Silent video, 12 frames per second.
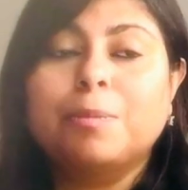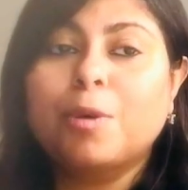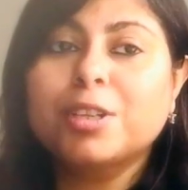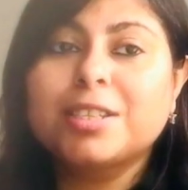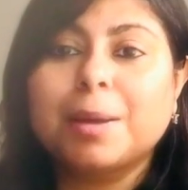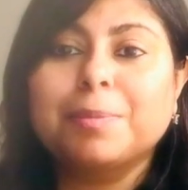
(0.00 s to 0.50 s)

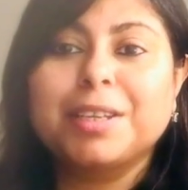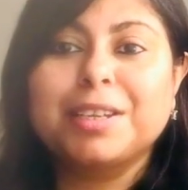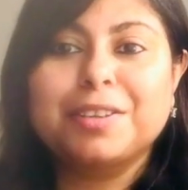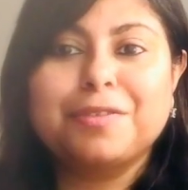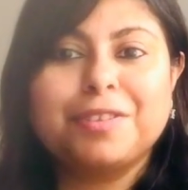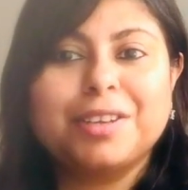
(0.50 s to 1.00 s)
bought
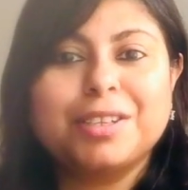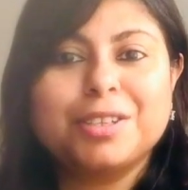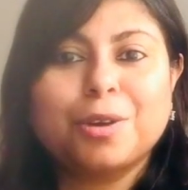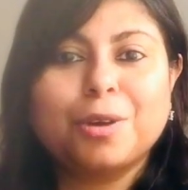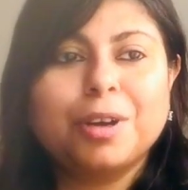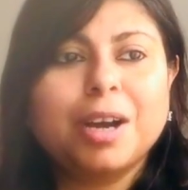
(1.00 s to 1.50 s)
something
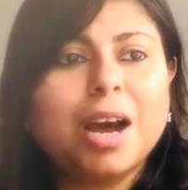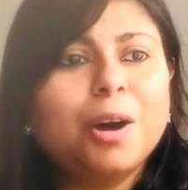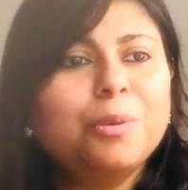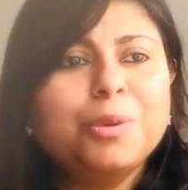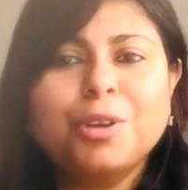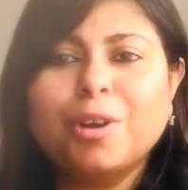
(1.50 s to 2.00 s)
different, or
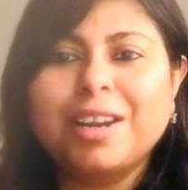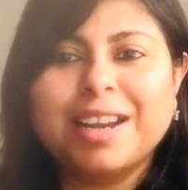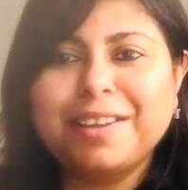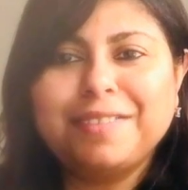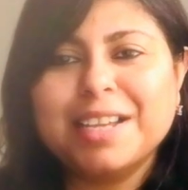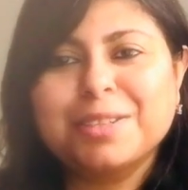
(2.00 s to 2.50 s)
how your
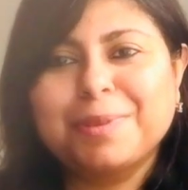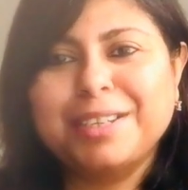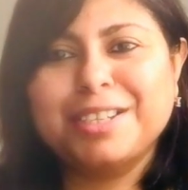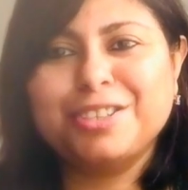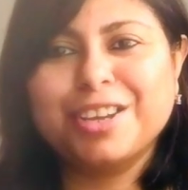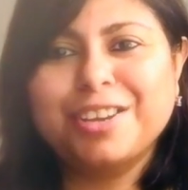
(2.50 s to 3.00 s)
life has
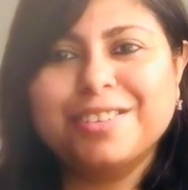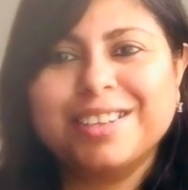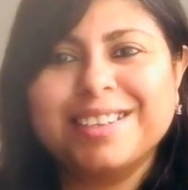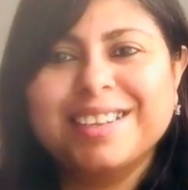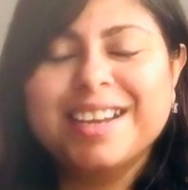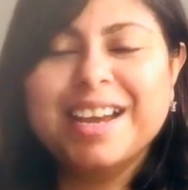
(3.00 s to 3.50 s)
been in
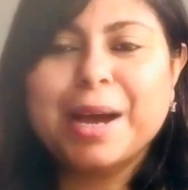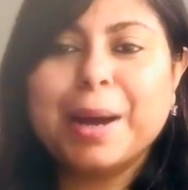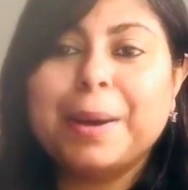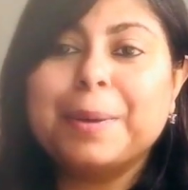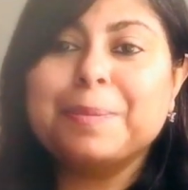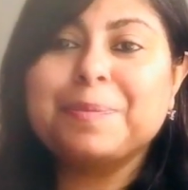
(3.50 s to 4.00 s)
general?
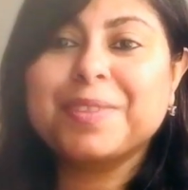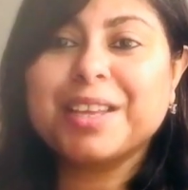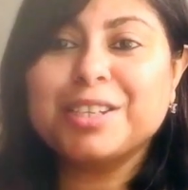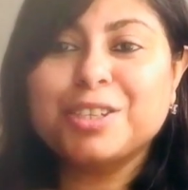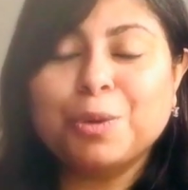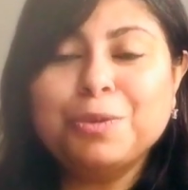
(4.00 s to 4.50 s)

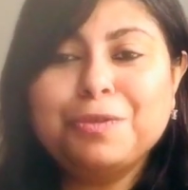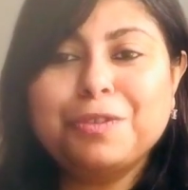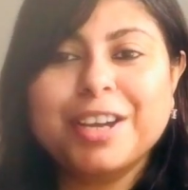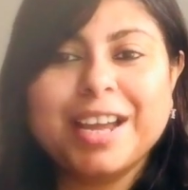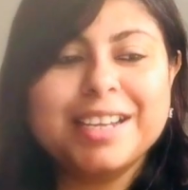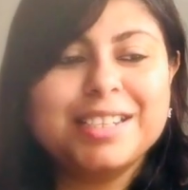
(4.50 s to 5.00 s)
Don't
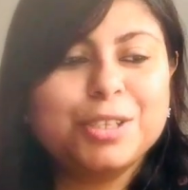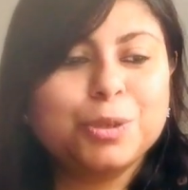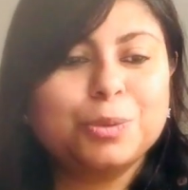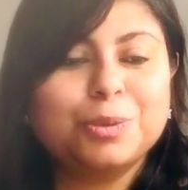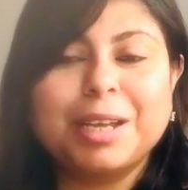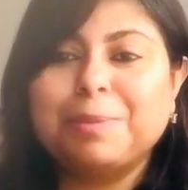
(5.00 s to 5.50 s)
forget
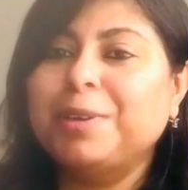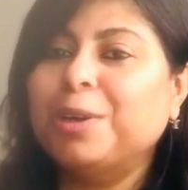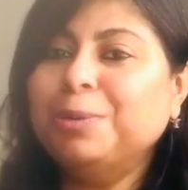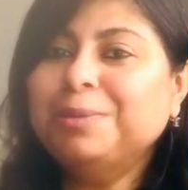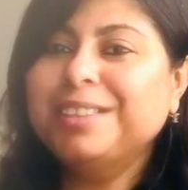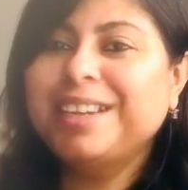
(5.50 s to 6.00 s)
to let me
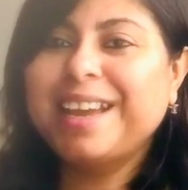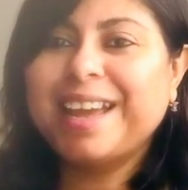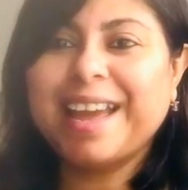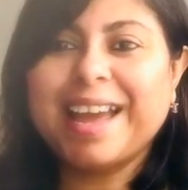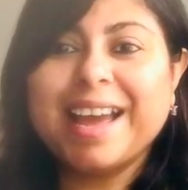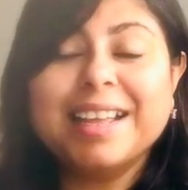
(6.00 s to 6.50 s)
know,
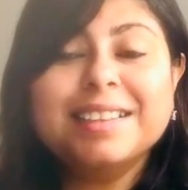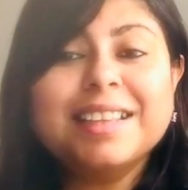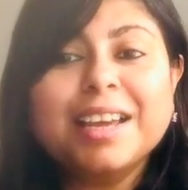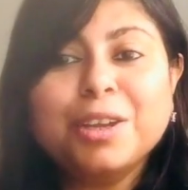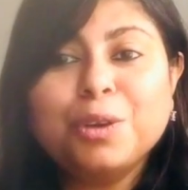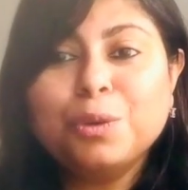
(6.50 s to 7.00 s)

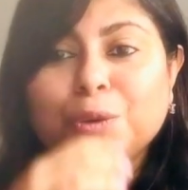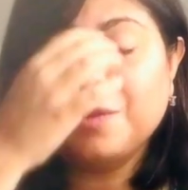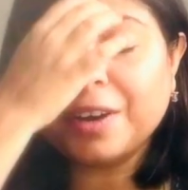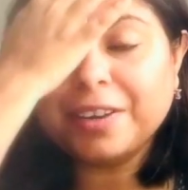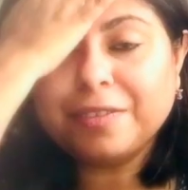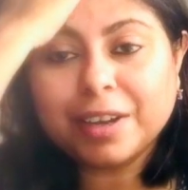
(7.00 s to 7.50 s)
and thank
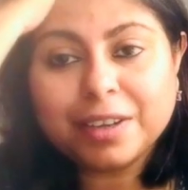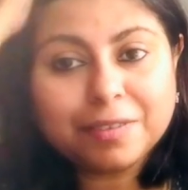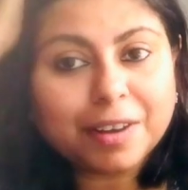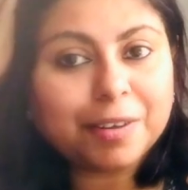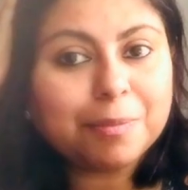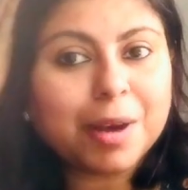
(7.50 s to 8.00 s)
you very,
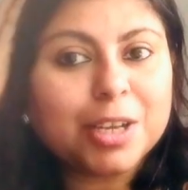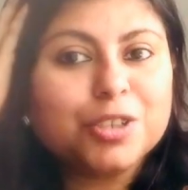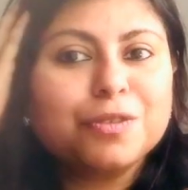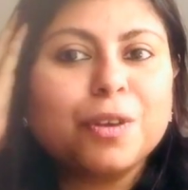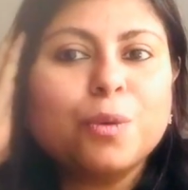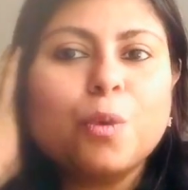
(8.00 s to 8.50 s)
very, very
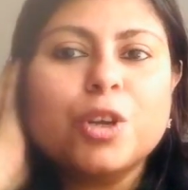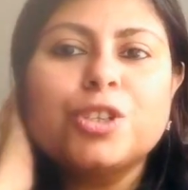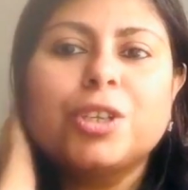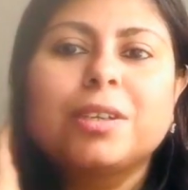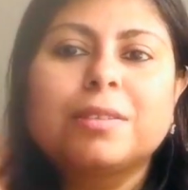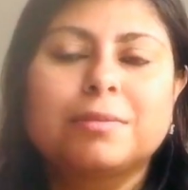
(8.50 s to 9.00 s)
much for
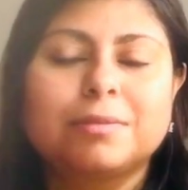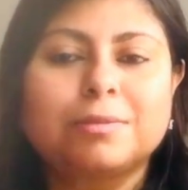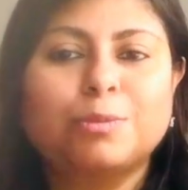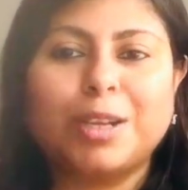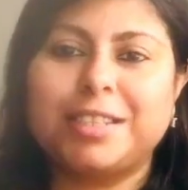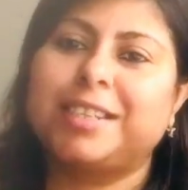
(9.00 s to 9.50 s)
watching
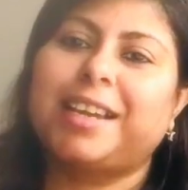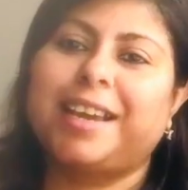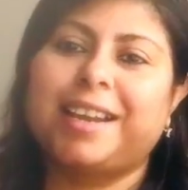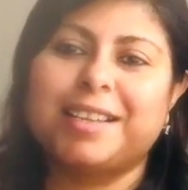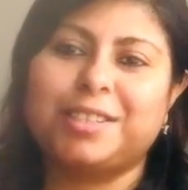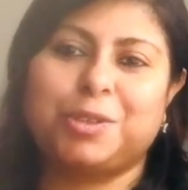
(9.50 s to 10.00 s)
once
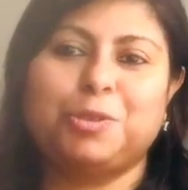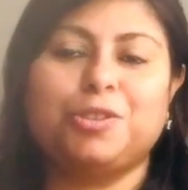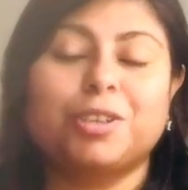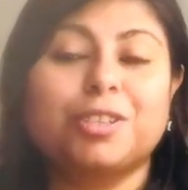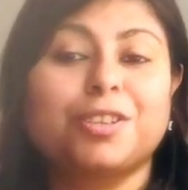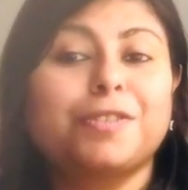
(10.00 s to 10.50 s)
again as
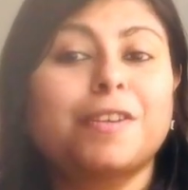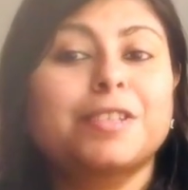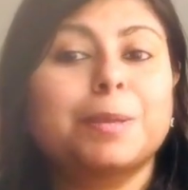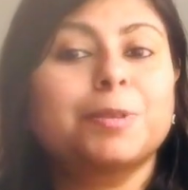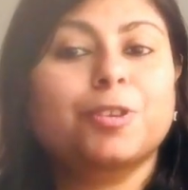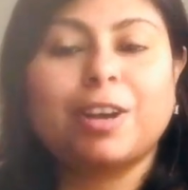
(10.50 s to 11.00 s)
usual. So if you
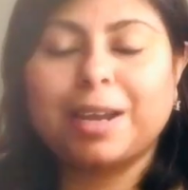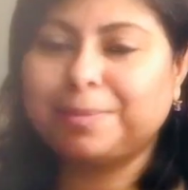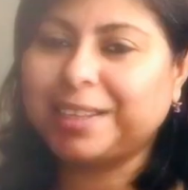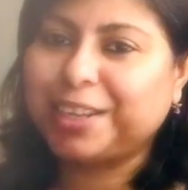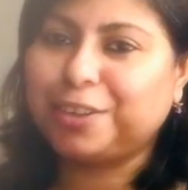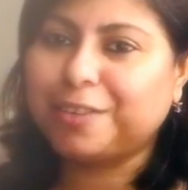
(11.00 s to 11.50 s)
have
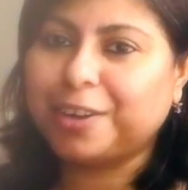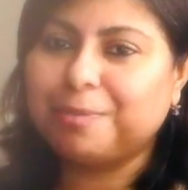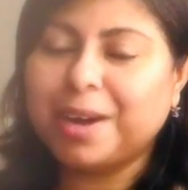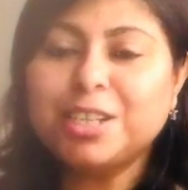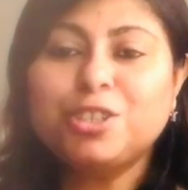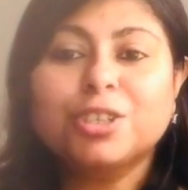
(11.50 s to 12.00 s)
subscribed, thank you
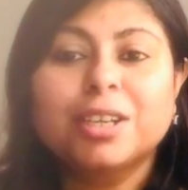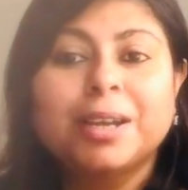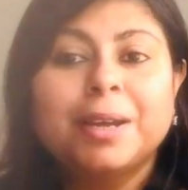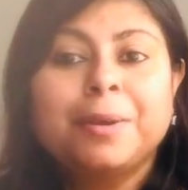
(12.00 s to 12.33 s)
very much.